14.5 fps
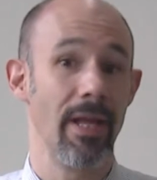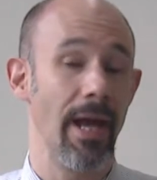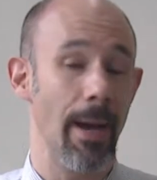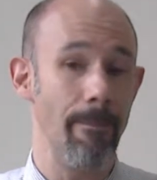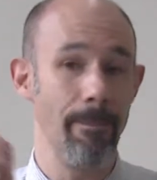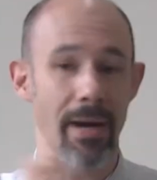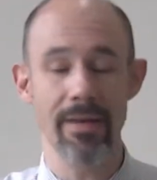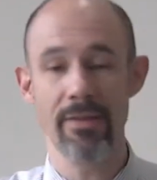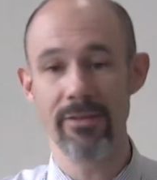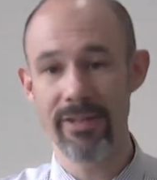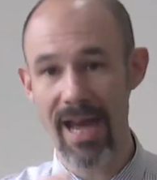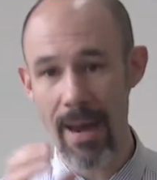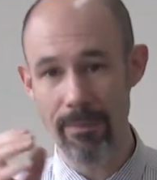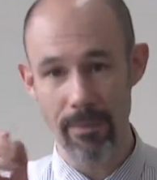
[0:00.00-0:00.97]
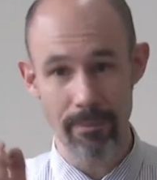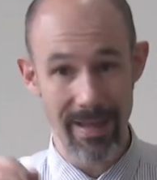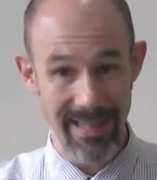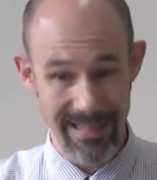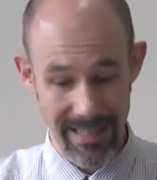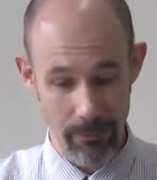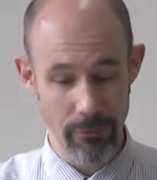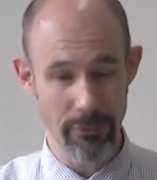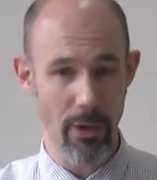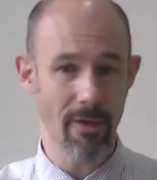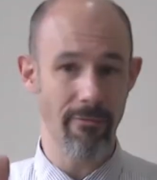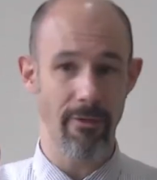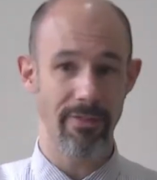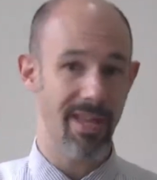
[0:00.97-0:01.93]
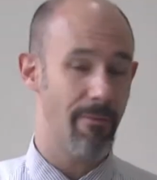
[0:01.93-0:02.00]
And by the time the battle was
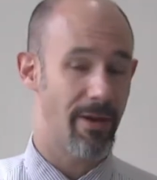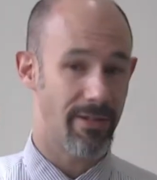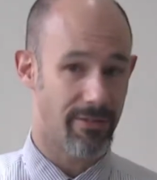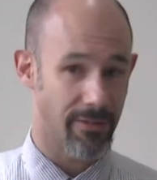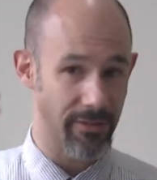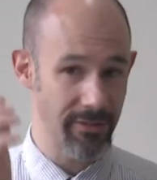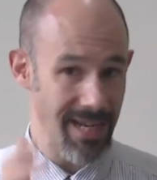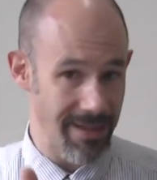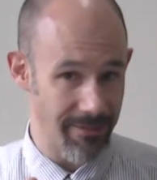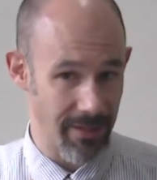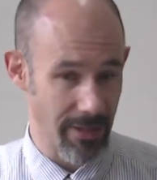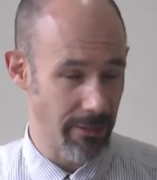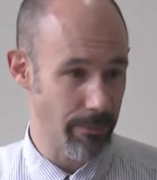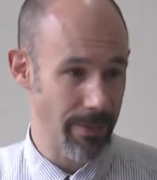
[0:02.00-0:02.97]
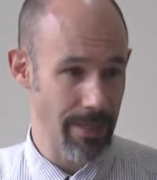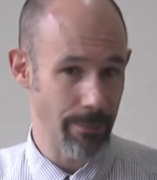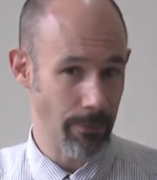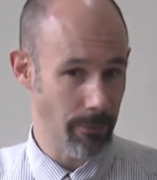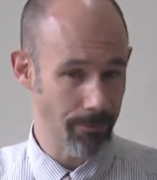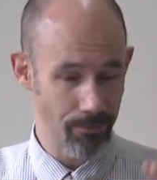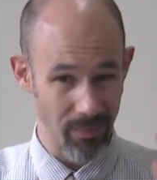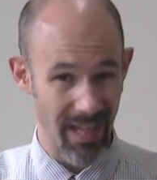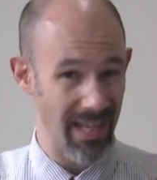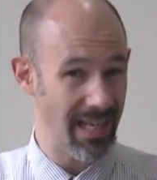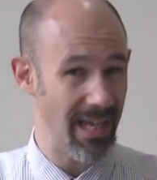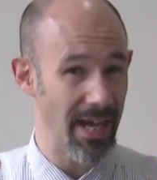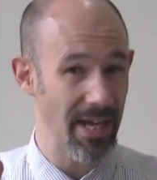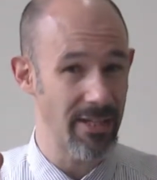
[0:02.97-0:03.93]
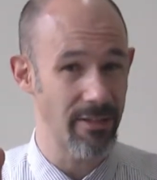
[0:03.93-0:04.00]
over and they went to save these people, a
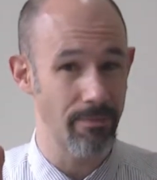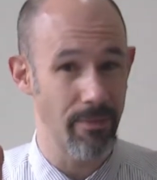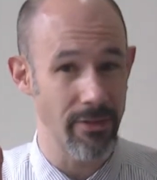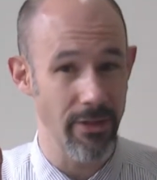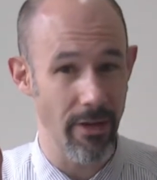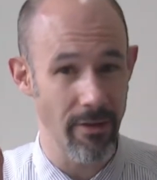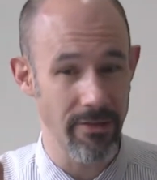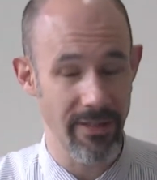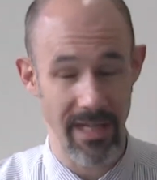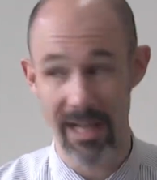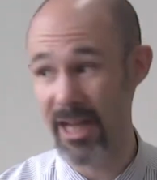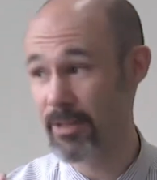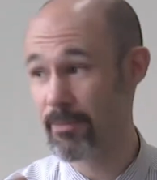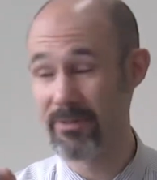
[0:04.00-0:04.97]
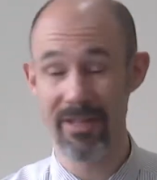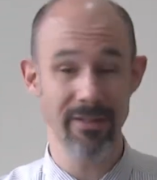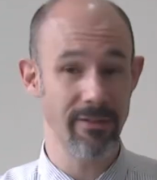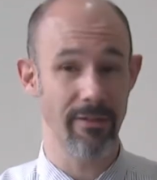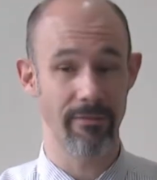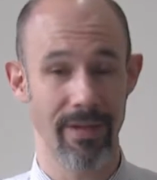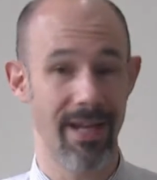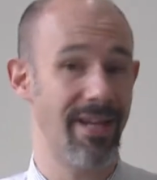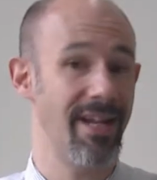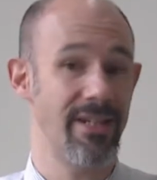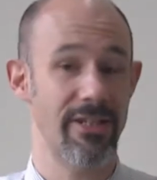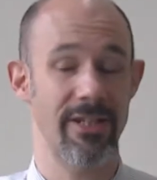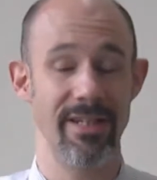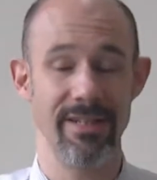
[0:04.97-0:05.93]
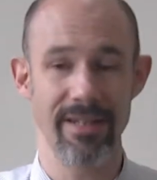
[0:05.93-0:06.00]
large majority, a large percentage had
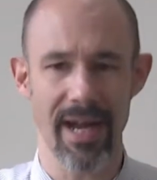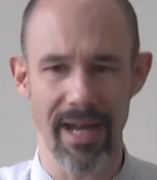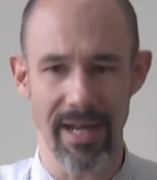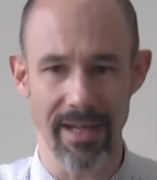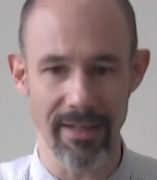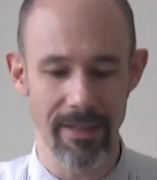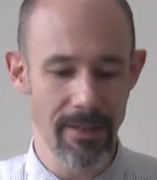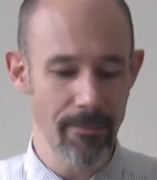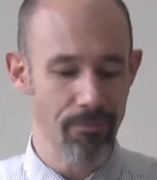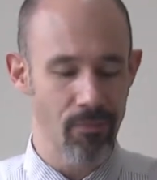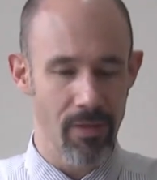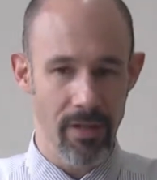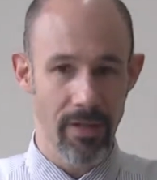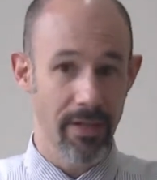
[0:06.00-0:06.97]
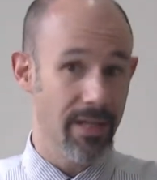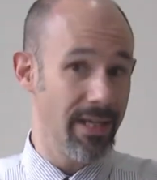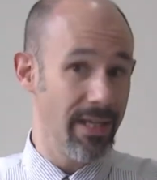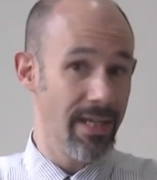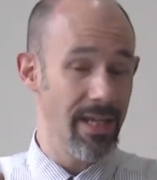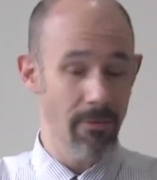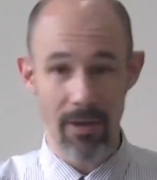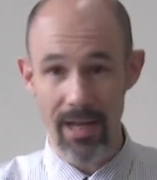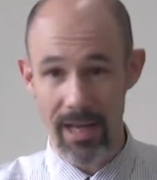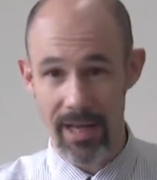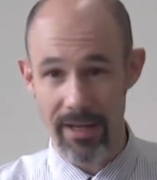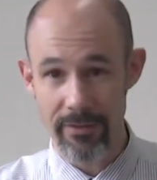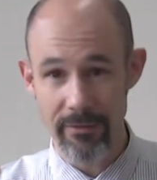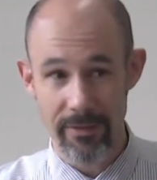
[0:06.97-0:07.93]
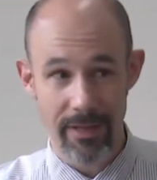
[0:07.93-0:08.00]
actually died he
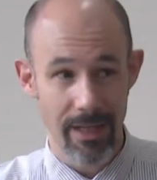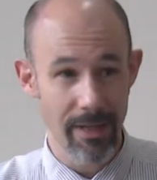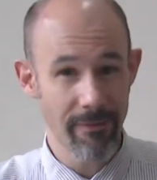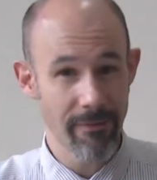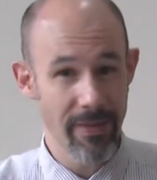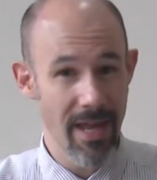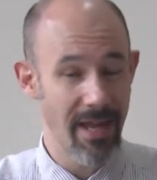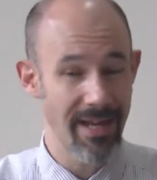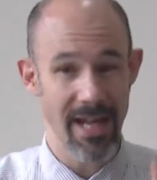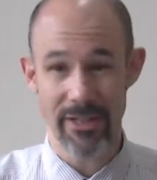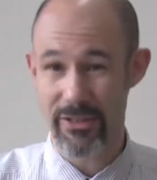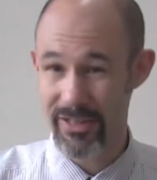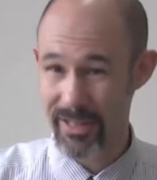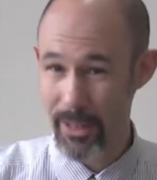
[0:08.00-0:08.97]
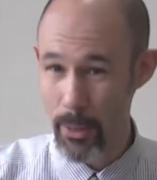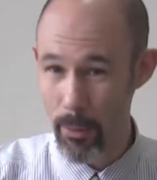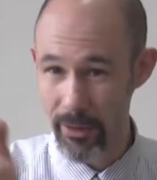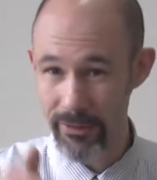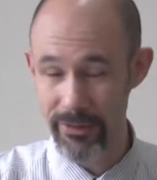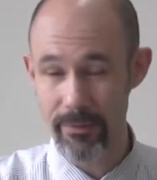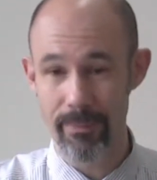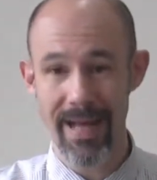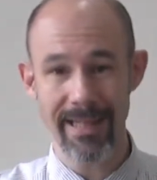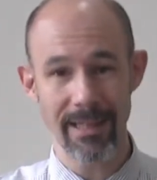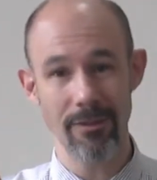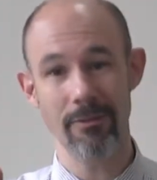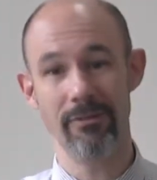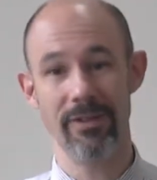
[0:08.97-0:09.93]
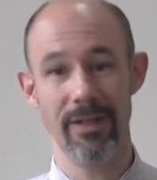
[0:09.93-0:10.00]
realized if they could actually go onto the
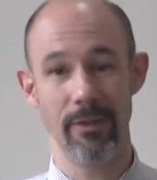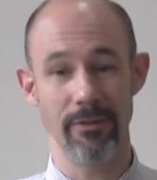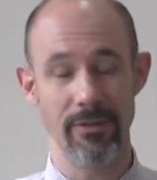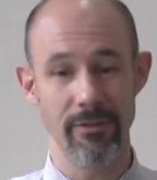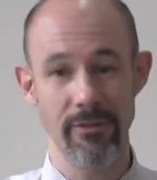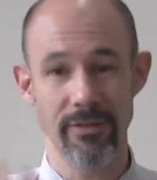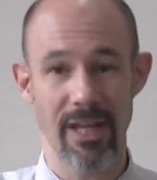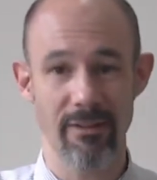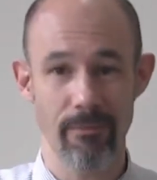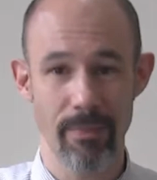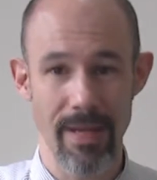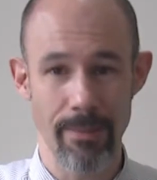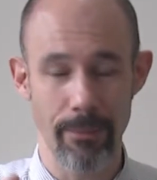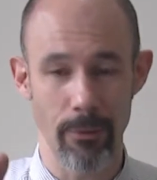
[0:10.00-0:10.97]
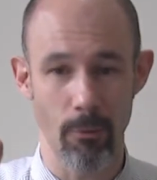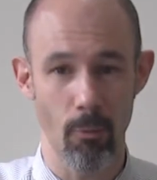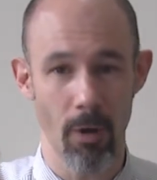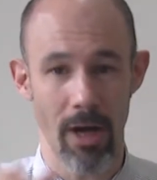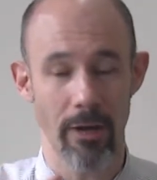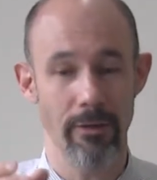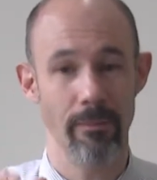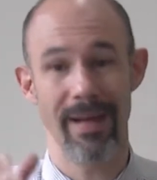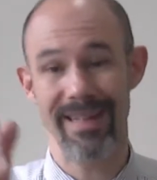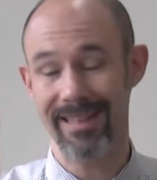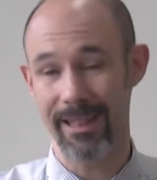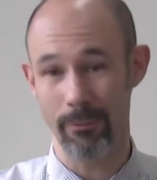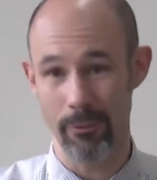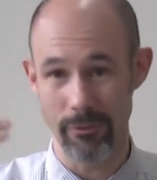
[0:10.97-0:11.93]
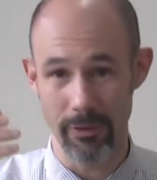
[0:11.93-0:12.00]
battlefield and save people while the
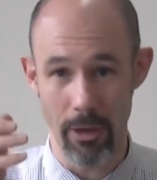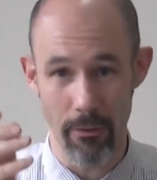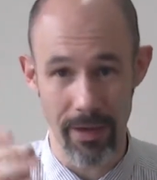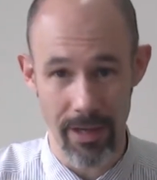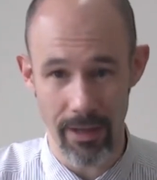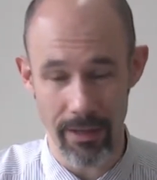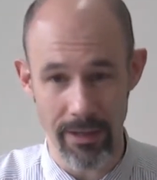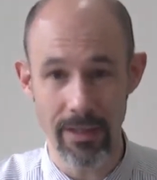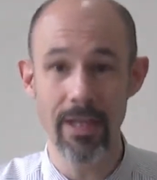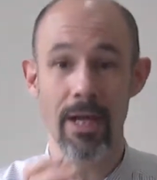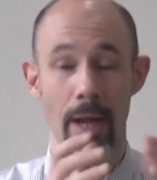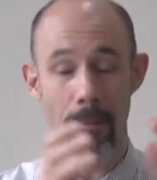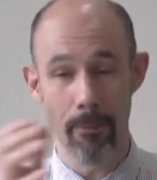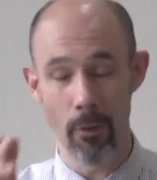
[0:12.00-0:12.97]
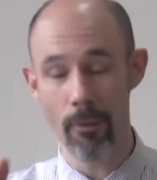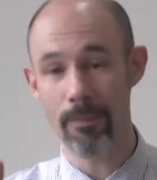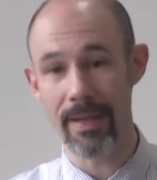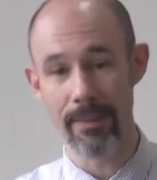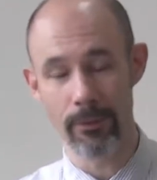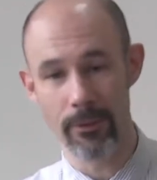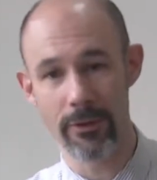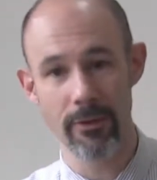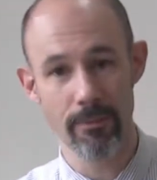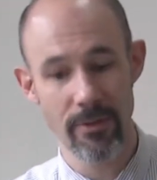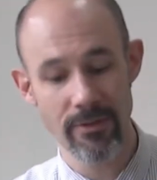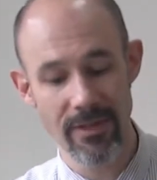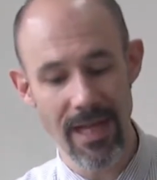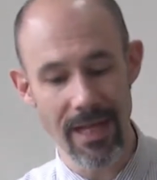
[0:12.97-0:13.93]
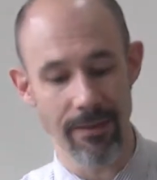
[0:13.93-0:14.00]
battle was going on, more people could be
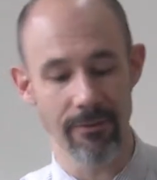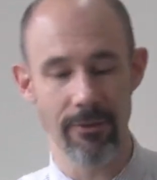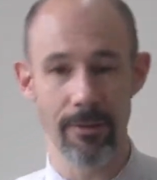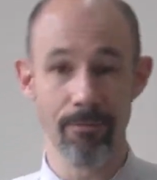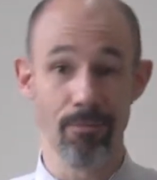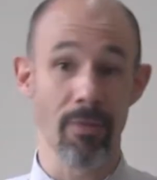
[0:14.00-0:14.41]
saved.